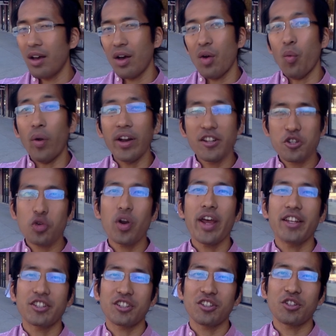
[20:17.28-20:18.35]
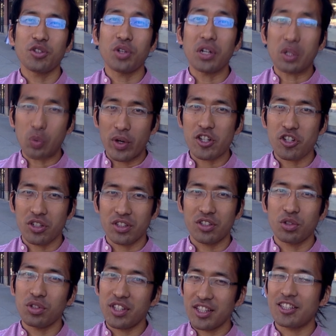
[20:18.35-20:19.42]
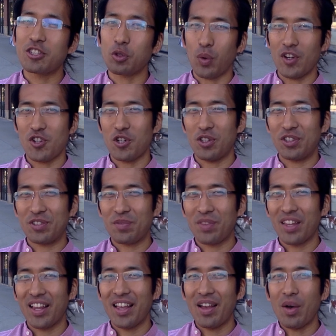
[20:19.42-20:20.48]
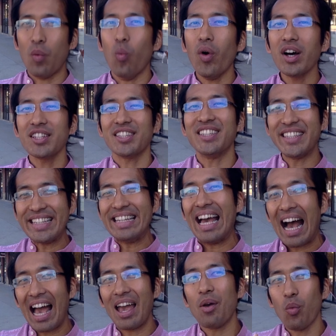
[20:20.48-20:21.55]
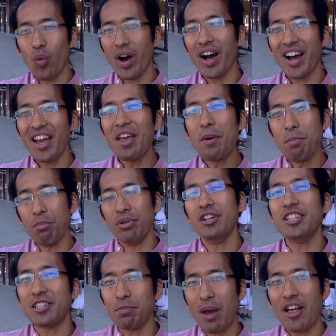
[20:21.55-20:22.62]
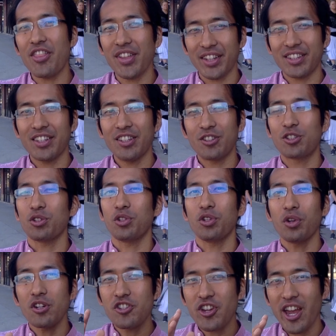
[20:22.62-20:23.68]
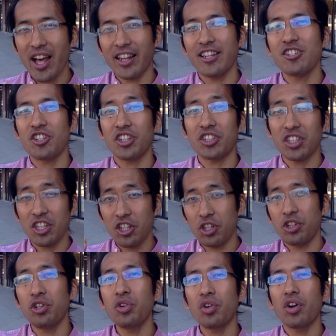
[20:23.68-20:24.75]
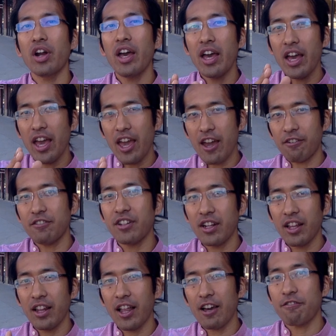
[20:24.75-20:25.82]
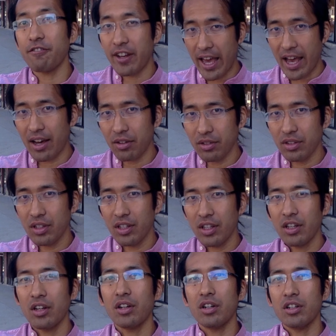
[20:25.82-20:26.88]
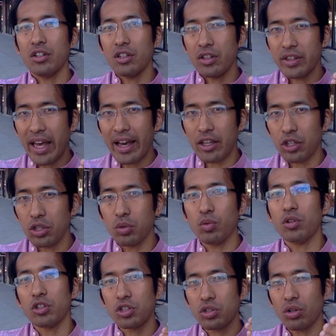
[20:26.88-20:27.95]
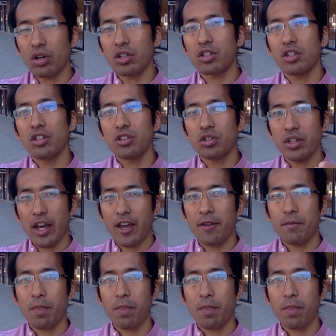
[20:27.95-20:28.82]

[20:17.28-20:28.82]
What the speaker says: What is your answer to these questions? What DIY Buddhist method to your challenges in your everyday life now that you will start today?